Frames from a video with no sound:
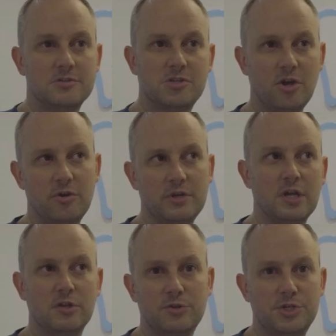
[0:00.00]
So in
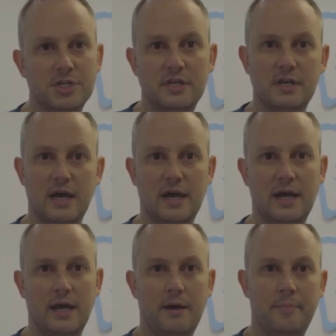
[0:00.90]
conclusion,
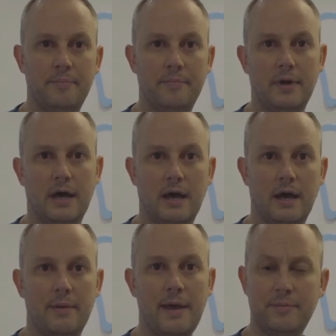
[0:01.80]
I'm
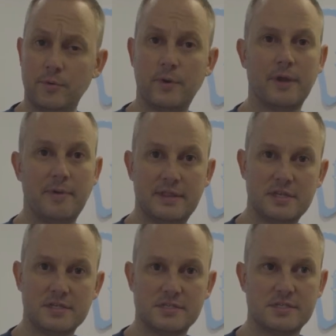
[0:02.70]
happy to recommend
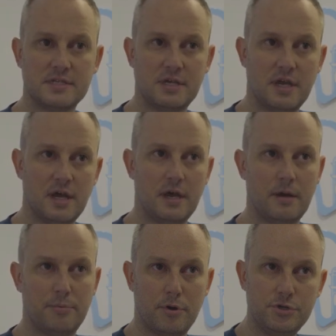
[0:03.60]
this
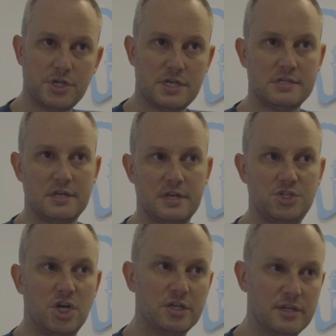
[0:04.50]
approach as an
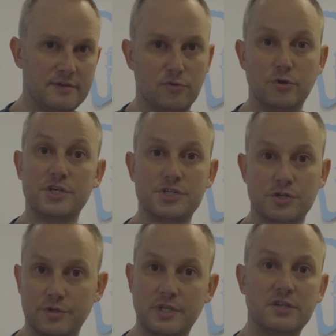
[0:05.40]
adjunctive or
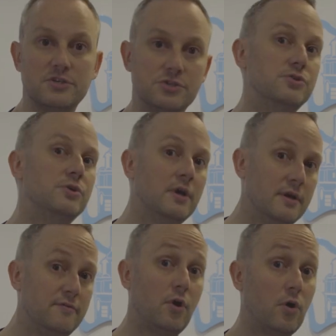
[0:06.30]
additional thing to do
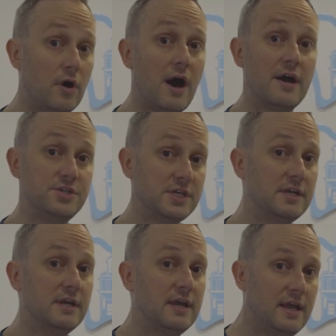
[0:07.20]
for your oral hygiene,
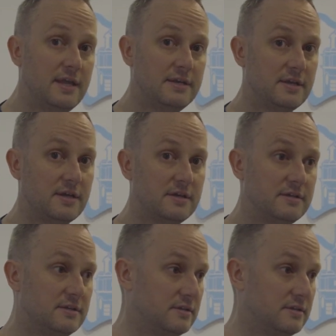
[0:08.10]
and